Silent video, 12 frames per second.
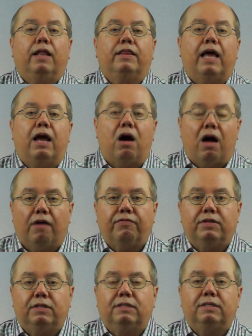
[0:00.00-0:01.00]
They
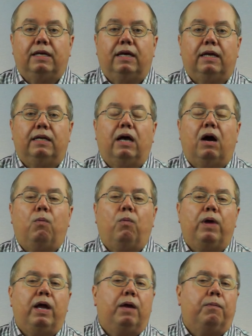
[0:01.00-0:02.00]
often said,
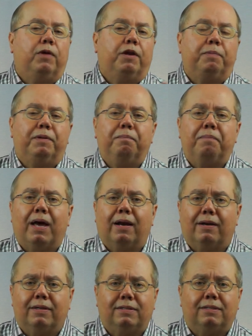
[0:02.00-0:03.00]
it would have been
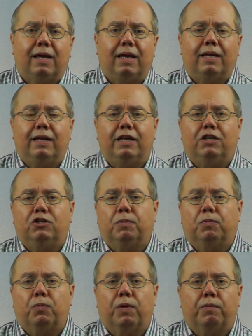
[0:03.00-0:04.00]
better to stay in
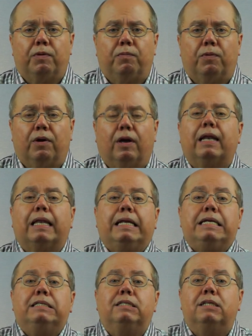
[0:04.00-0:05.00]
Egypt where we were. At
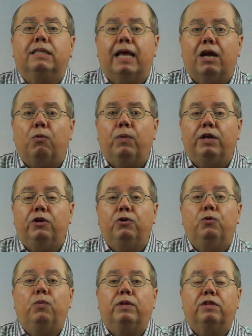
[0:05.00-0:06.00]
least there we
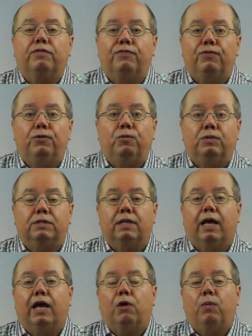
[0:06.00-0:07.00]
knew what the food was
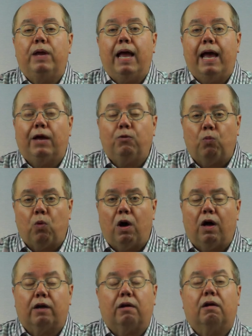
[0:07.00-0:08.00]
like. We had
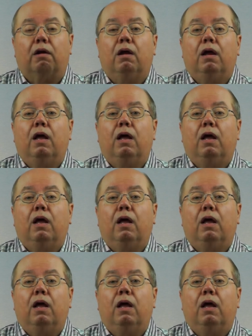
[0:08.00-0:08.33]
water.